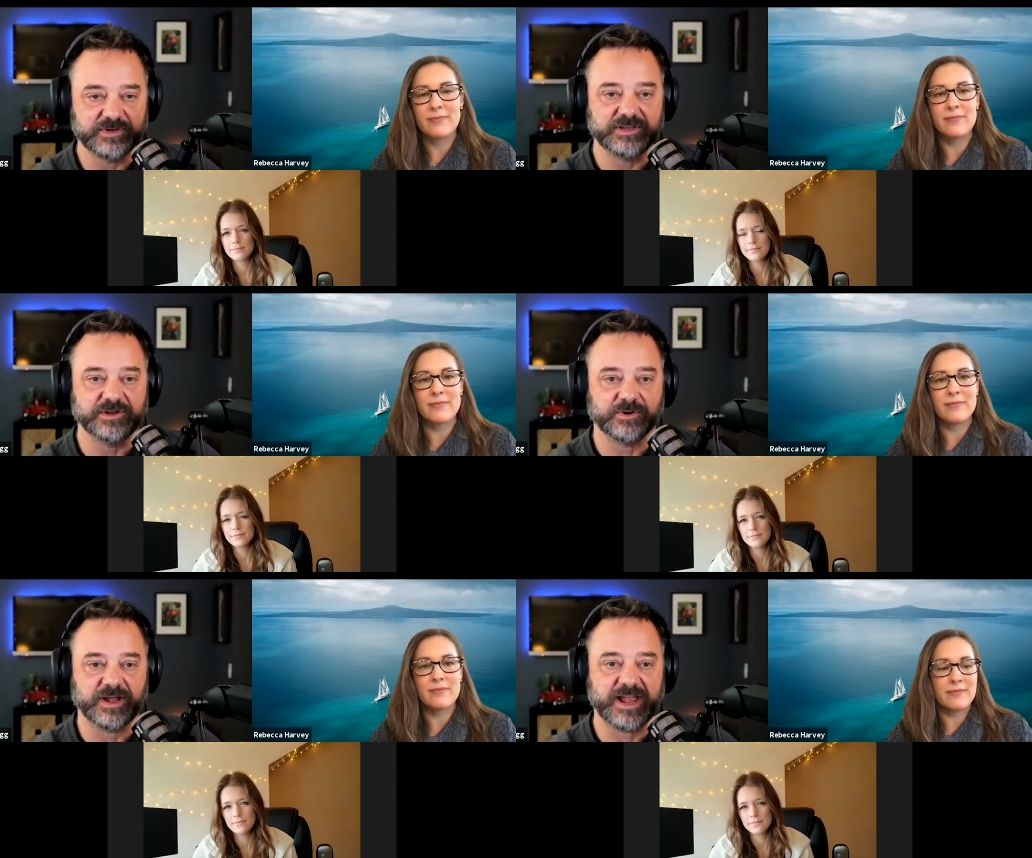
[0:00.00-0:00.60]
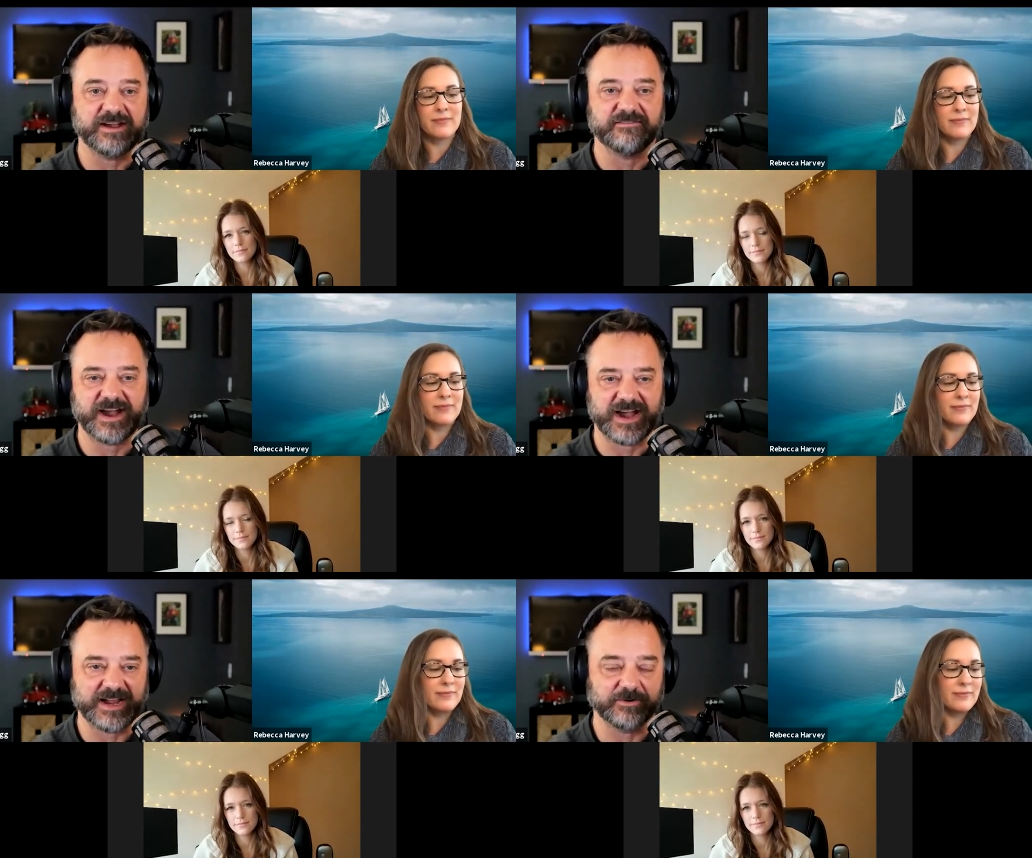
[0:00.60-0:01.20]
Speaker 1: know, have
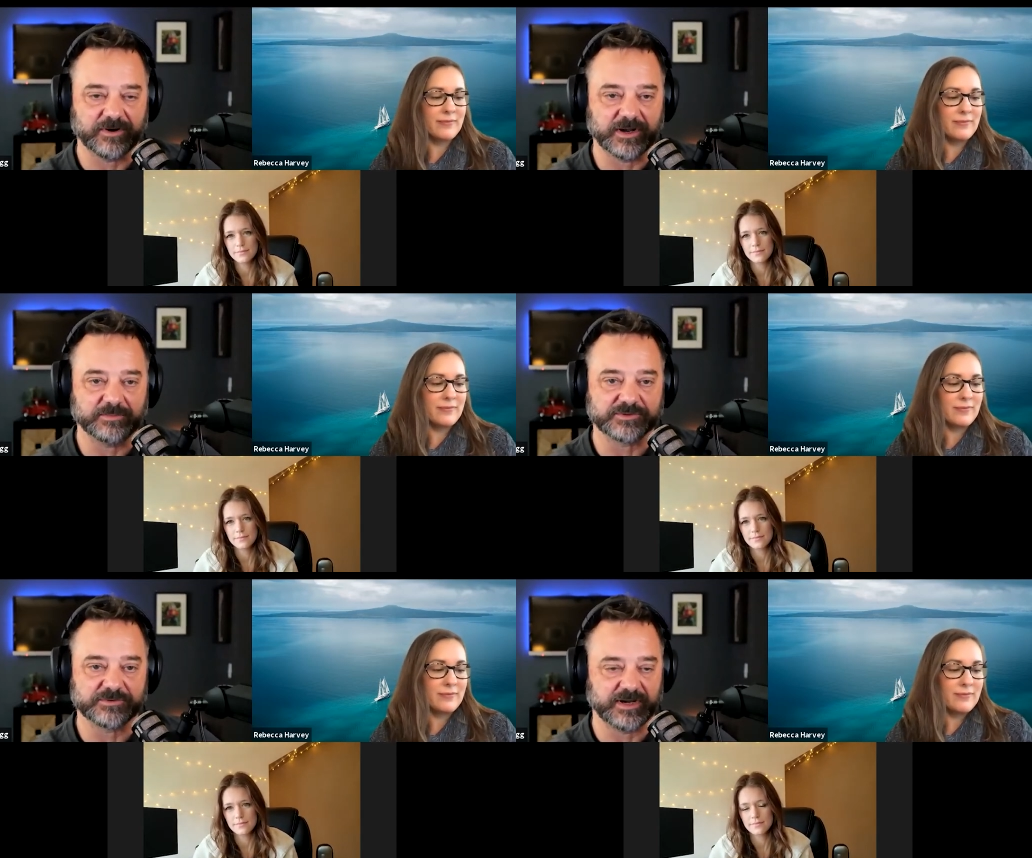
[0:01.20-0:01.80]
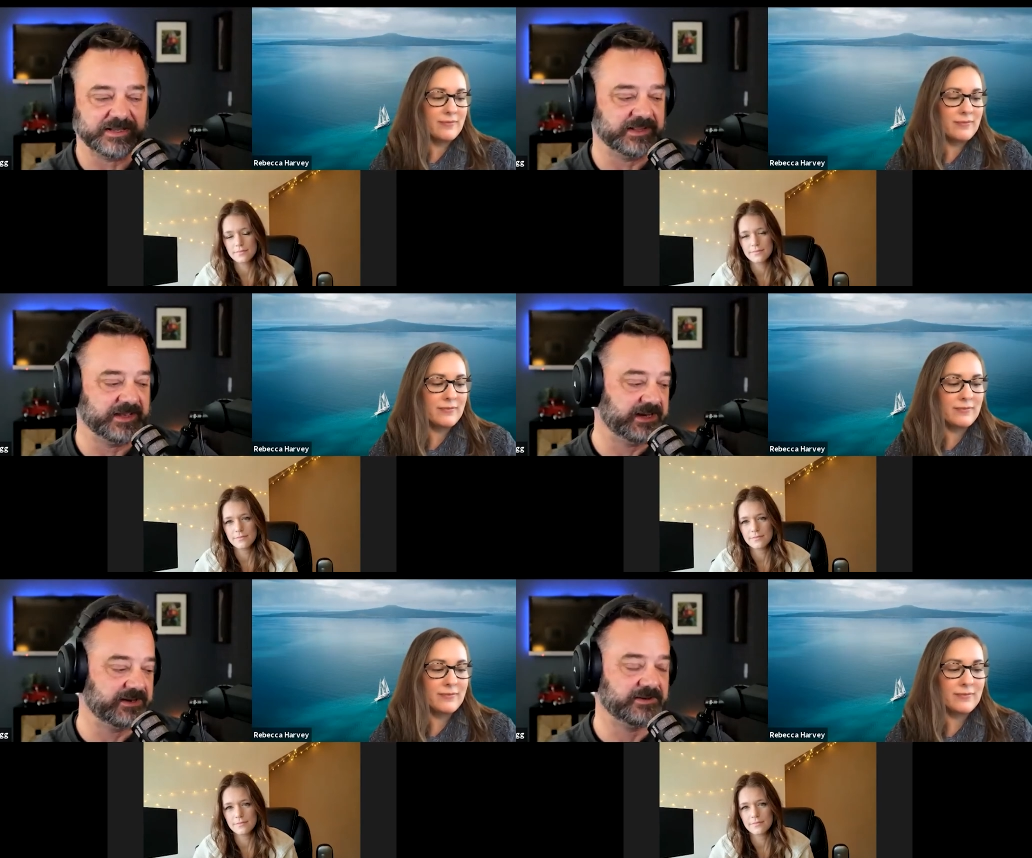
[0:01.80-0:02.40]
higher ups, right?
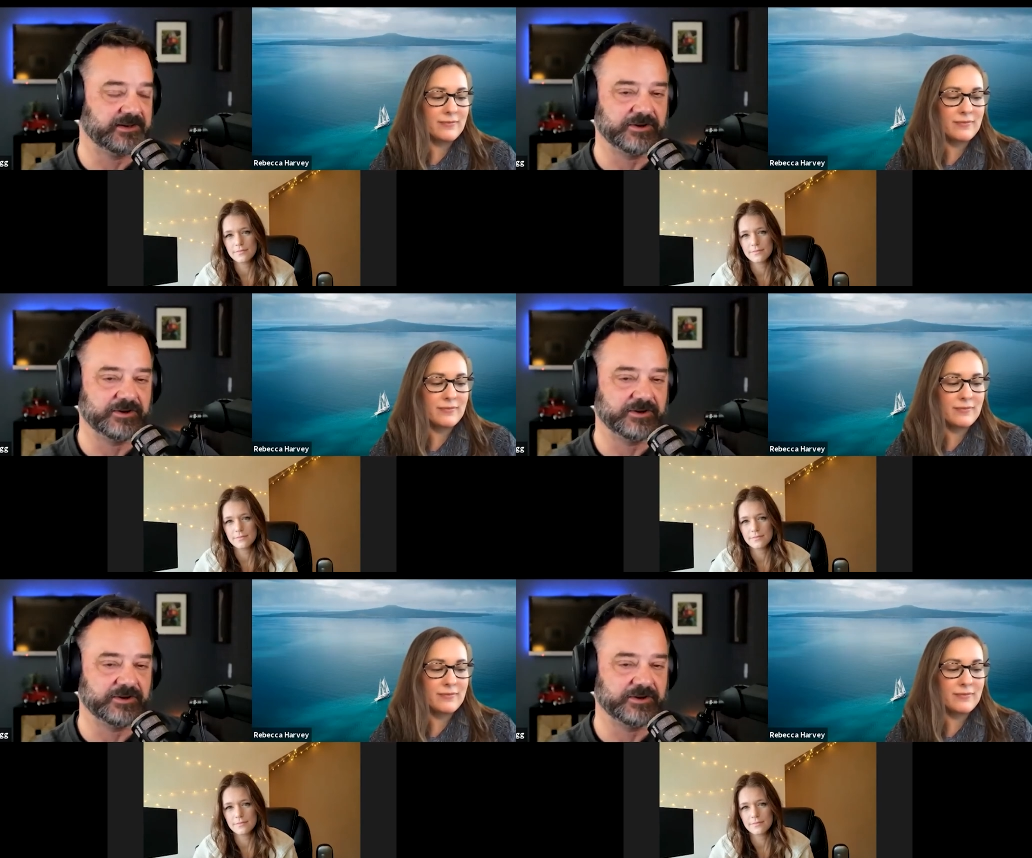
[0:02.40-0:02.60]
Like, you know,